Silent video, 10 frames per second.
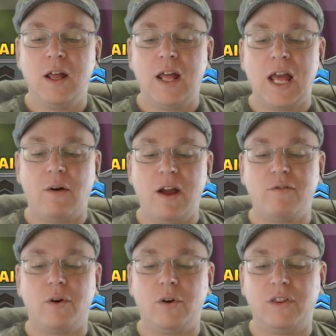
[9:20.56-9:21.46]

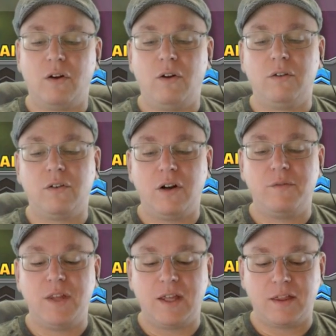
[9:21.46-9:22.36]
However, the Altar
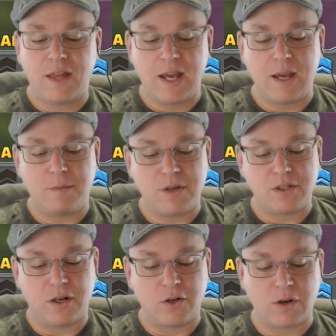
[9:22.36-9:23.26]
of the Athame
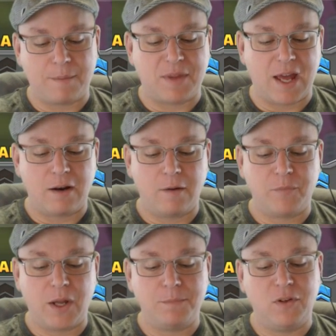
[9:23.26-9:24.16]
is going to drop that
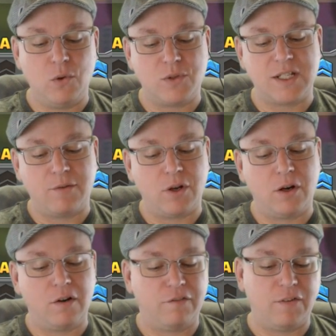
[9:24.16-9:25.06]
up to
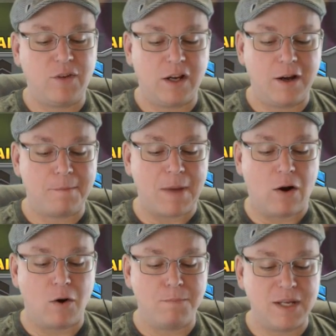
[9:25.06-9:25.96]
750 item
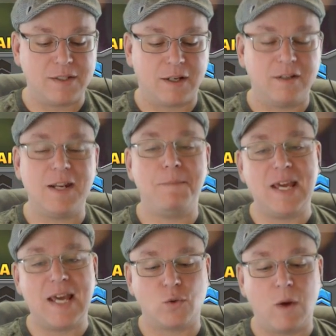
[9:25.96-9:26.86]
power Mystic
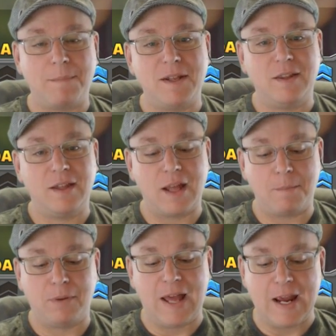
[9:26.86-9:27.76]
DPS weapon,
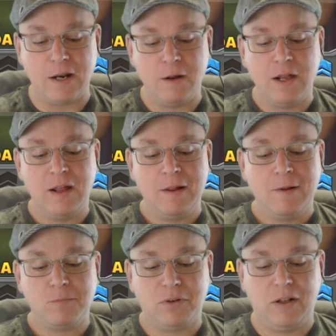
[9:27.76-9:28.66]
that blade,
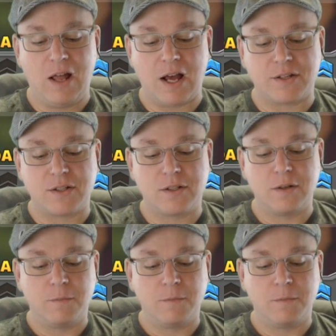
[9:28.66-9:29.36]
plus